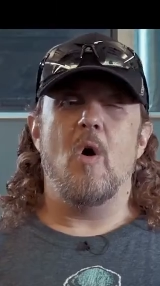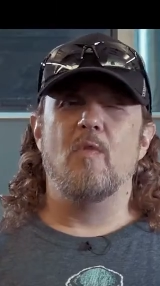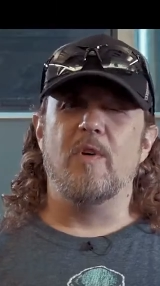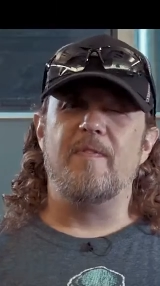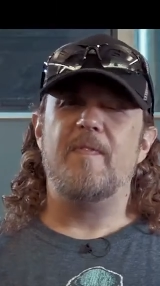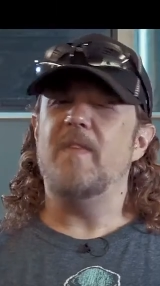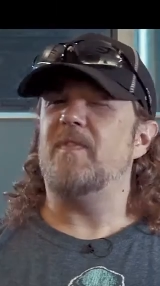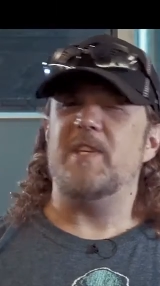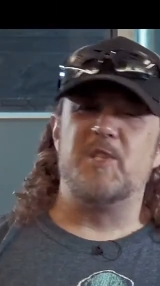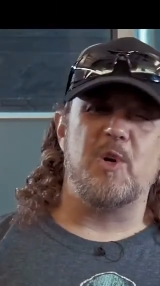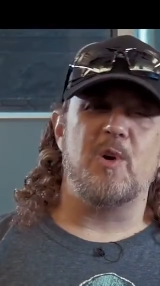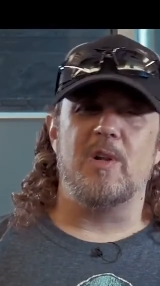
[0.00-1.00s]
Over 50
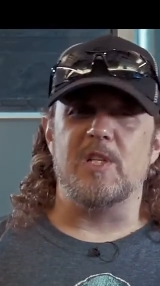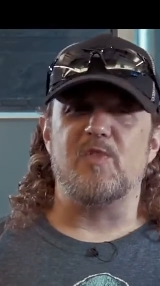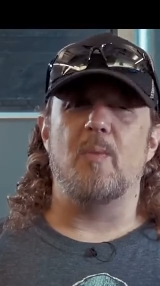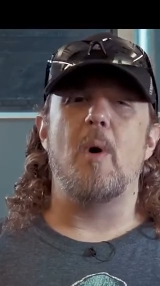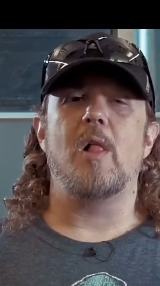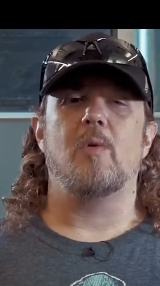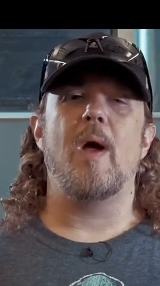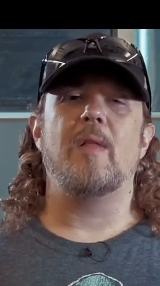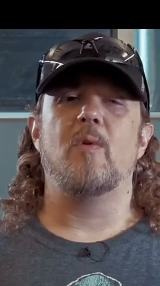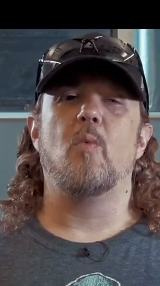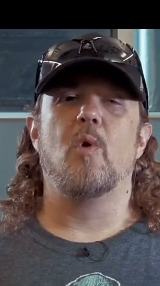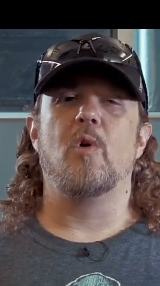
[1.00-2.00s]
journalists from all around
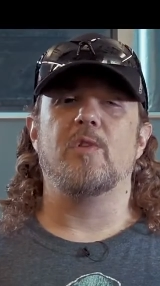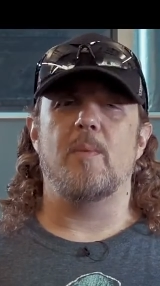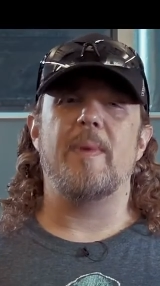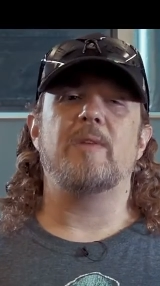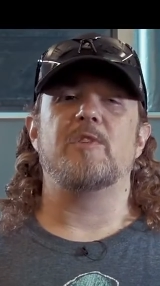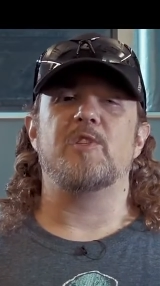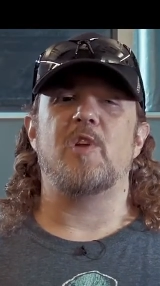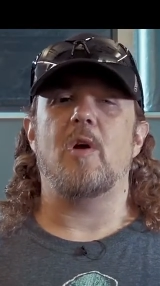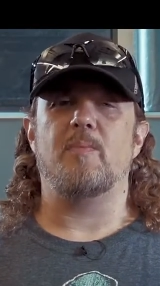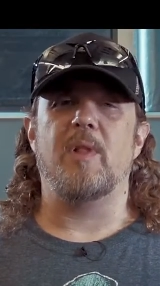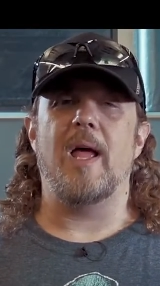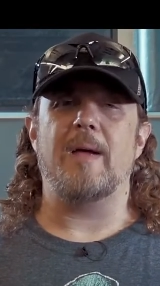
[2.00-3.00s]
the world are about to
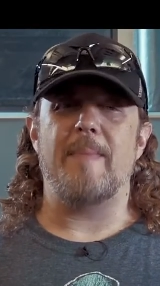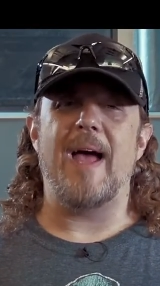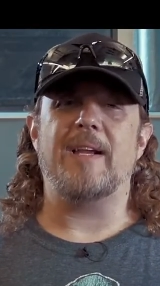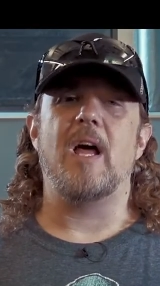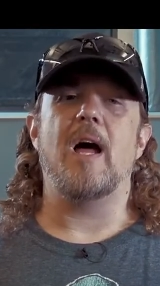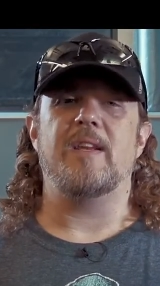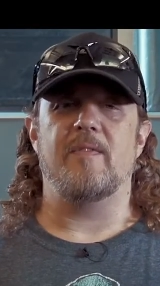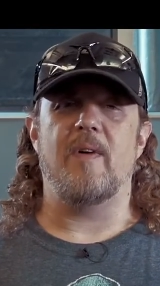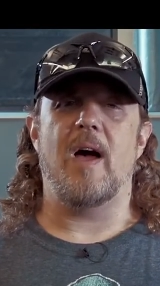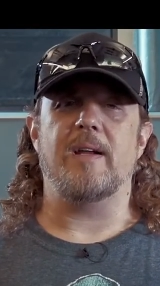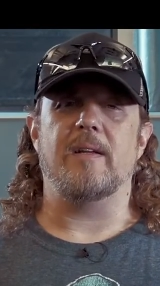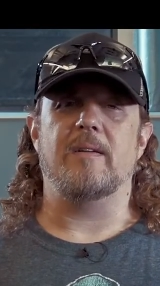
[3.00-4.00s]
start playing Mankind
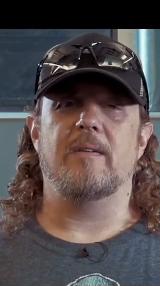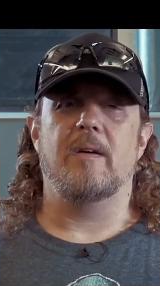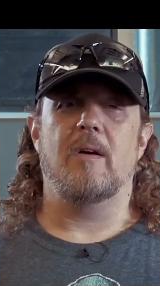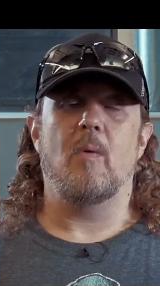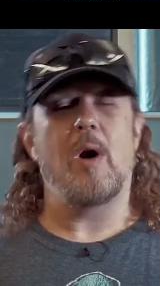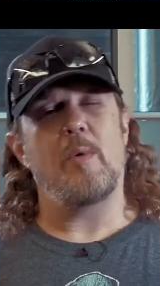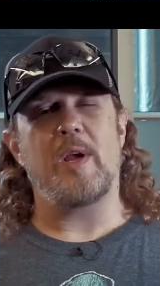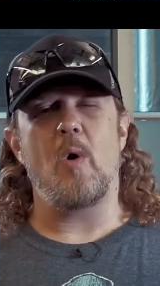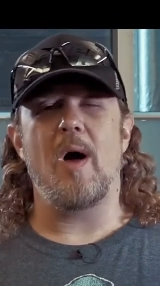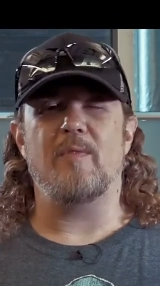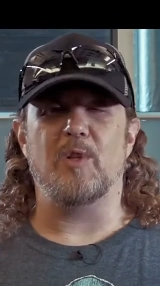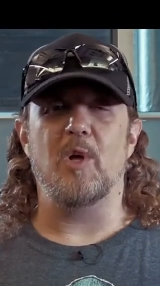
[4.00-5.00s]
Divided. Why don't we go
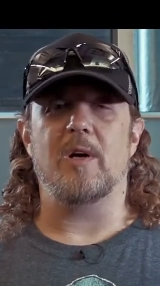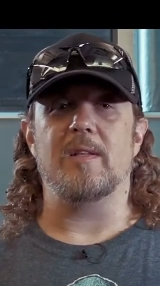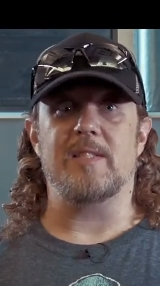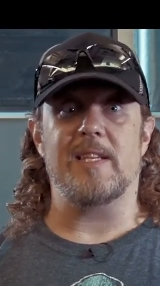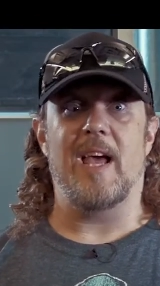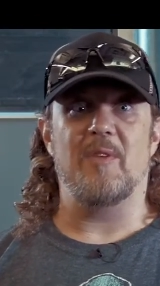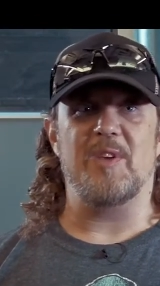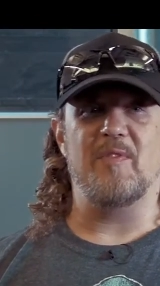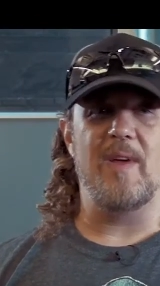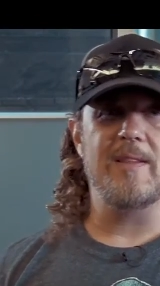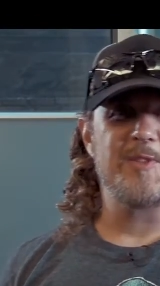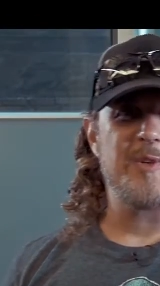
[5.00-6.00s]
have a look and see how the event's